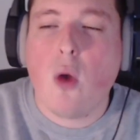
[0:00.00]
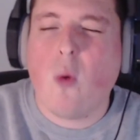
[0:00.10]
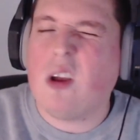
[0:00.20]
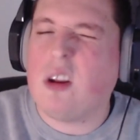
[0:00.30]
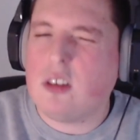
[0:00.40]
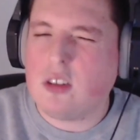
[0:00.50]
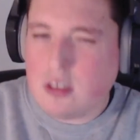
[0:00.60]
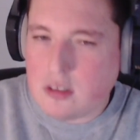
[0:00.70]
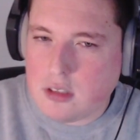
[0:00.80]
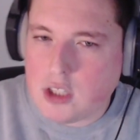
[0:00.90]
We're going to
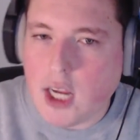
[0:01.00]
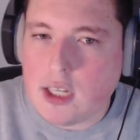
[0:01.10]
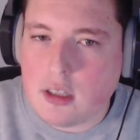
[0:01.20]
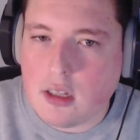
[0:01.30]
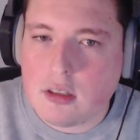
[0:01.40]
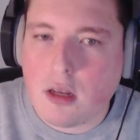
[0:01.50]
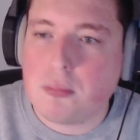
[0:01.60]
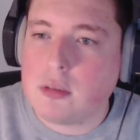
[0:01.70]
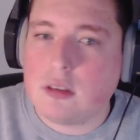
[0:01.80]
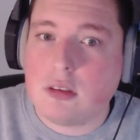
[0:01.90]
just change things
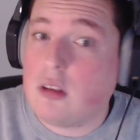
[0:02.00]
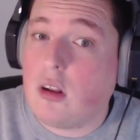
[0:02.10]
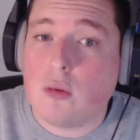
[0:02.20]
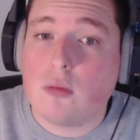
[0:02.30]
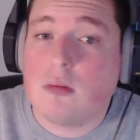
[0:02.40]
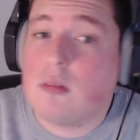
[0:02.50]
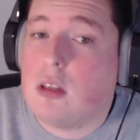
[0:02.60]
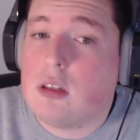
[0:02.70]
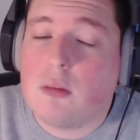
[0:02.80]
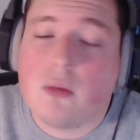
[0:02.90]
up and look.
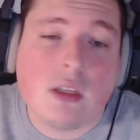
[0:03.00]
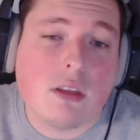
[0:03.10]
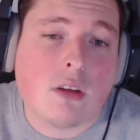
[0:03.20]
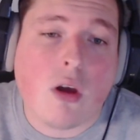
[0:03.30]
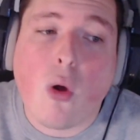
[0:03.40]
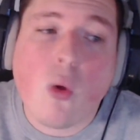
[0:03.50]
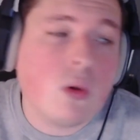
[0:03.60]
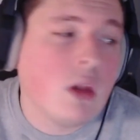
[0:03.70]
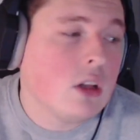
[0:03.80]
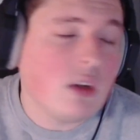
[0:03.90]
There's a
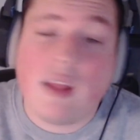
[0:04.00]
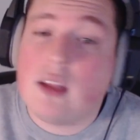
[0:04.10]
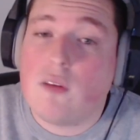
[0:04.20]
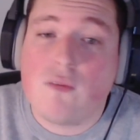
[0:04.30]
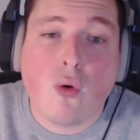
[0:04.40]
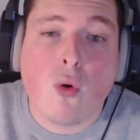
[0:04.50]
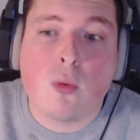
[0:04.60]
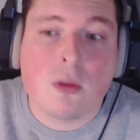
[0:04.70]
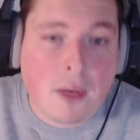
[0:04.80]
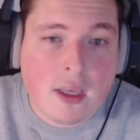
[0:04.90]
whole... 2004
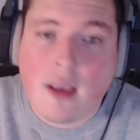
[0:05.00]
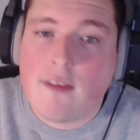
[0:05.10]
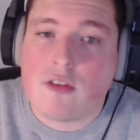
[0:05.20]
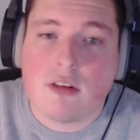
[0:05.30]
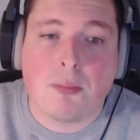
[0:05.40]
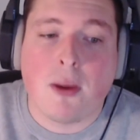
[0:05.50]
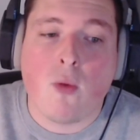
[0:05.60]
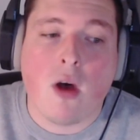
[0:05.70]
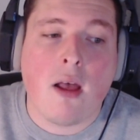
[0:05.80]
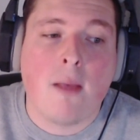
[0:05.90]
was a big year for Chris
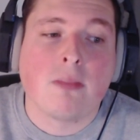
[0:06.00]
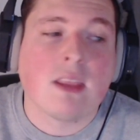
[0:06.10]
Benoit.